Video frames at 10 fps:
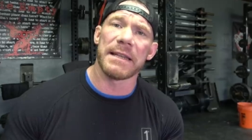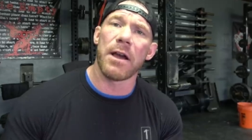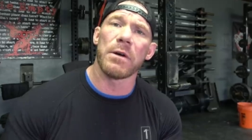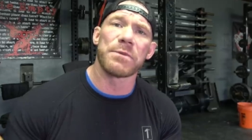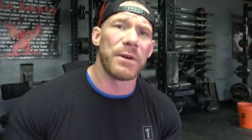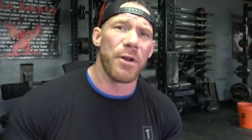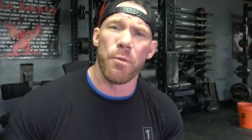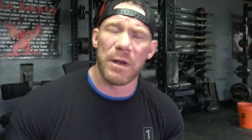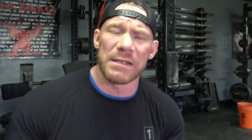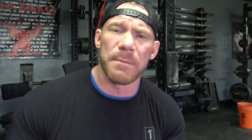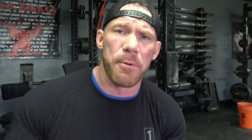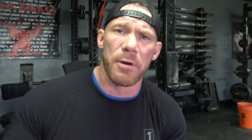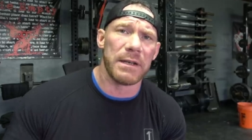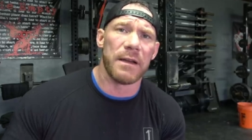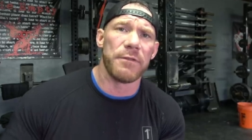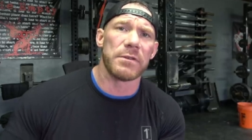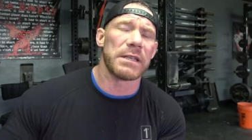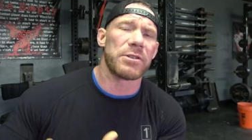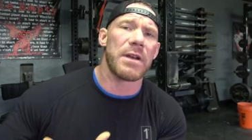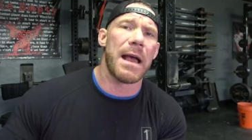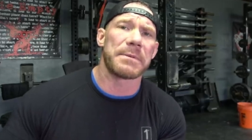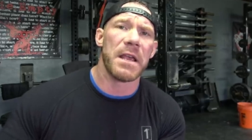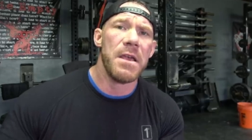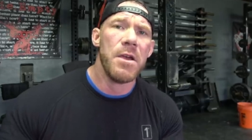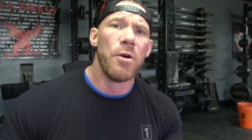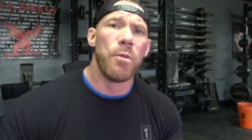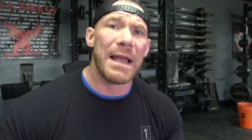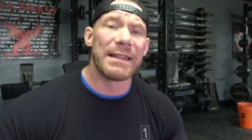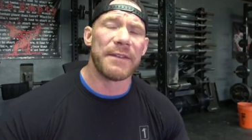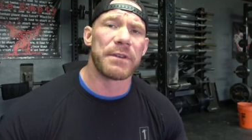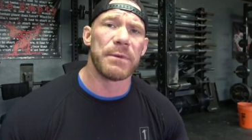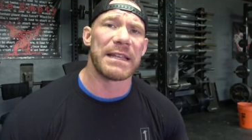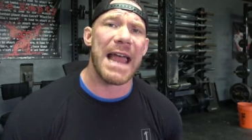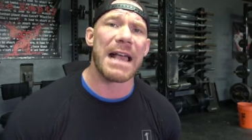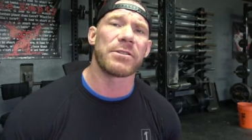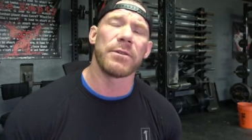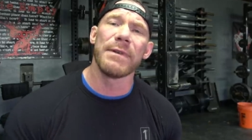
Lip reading: And they always want to know, what is the point of using straps when lifting with an axle?